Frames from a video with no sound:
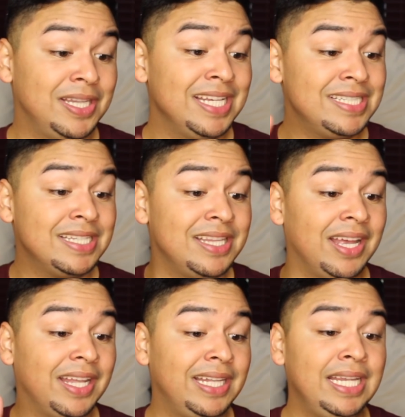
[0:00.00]
this is
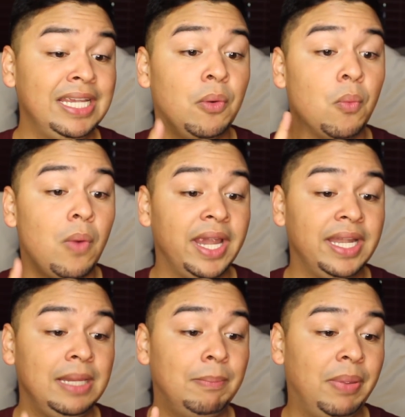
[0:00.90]
the Elite
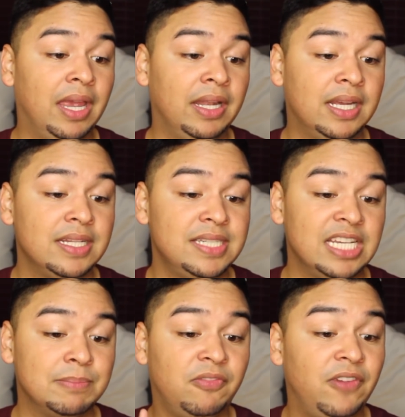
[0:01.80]
Whitening Pen,
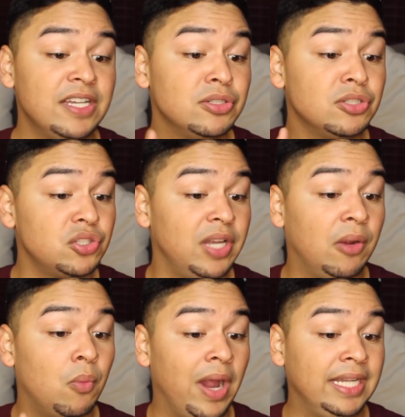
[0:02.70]
contains professional strength
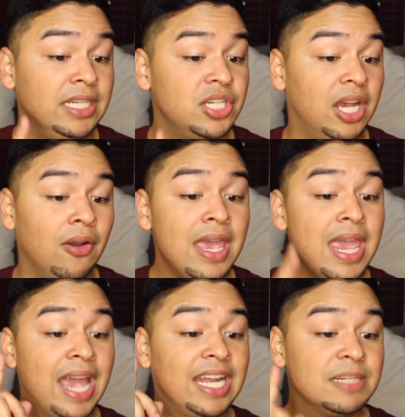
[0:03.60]
whitening gel
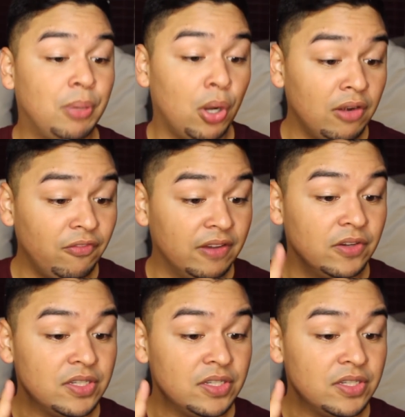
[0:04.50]
and is perfect for